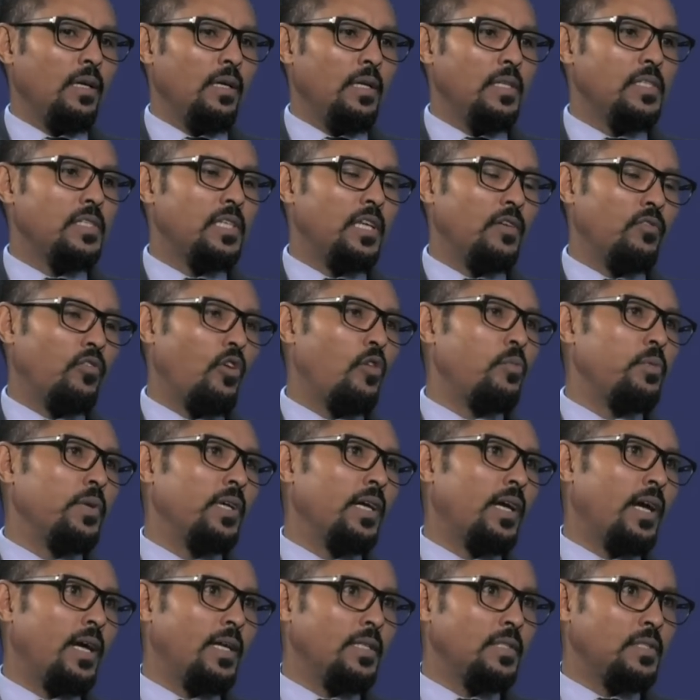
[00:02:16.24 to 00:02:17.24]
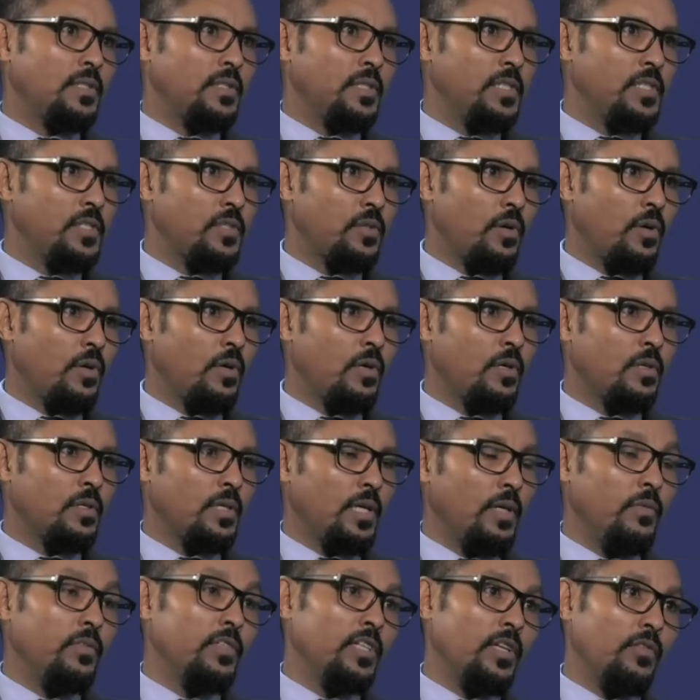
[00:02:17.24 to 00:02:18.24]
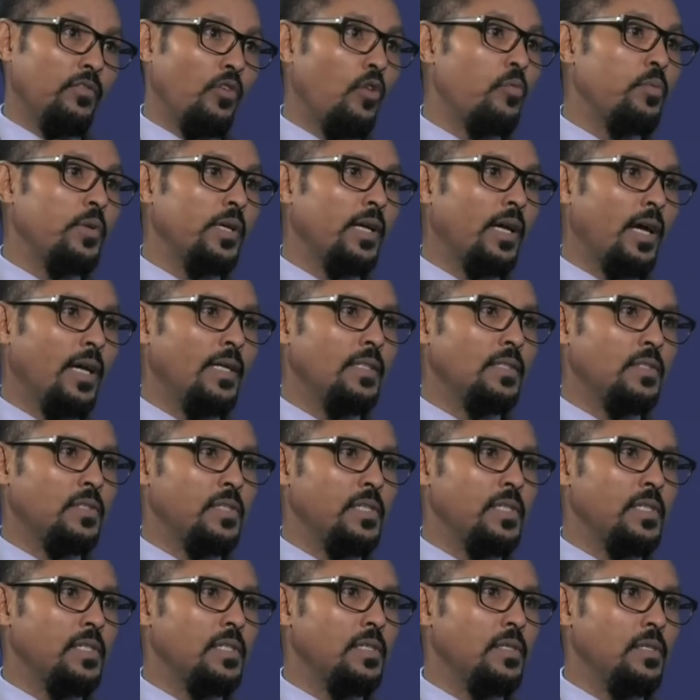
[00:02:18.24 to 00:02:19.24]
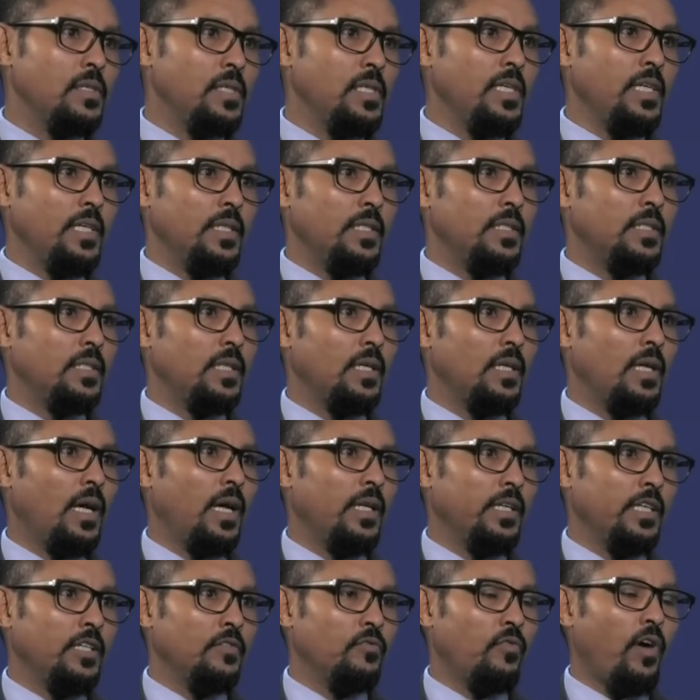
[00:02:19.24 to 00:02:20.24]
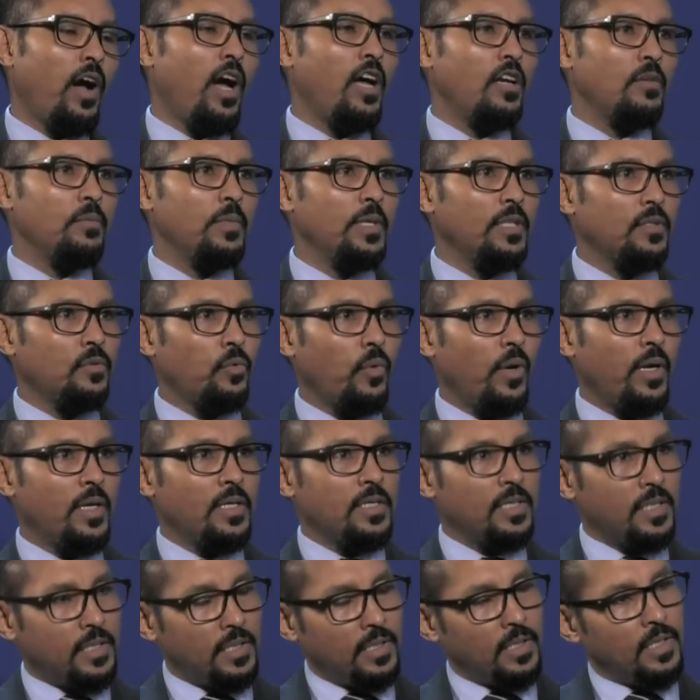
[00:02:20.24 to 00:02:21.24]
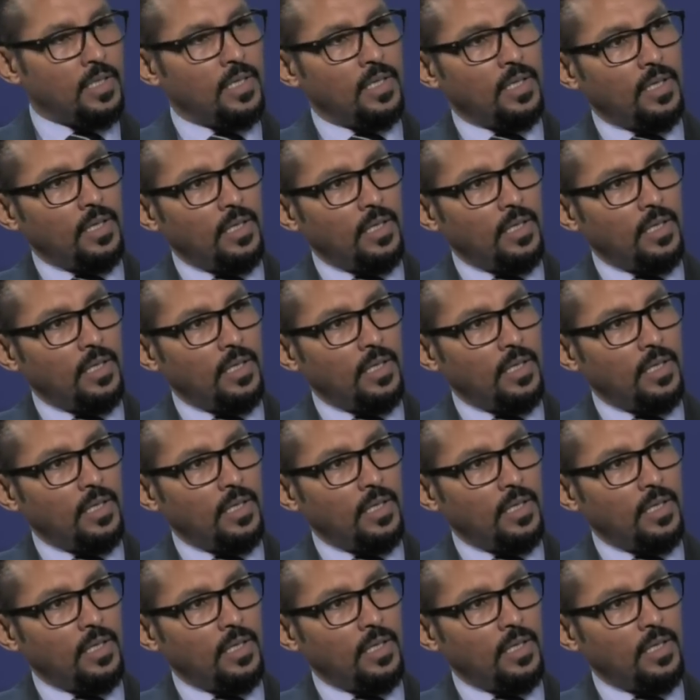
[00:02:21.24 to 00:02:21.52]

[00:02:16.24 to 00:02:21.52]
least developing countries or even developing countries need an environment where the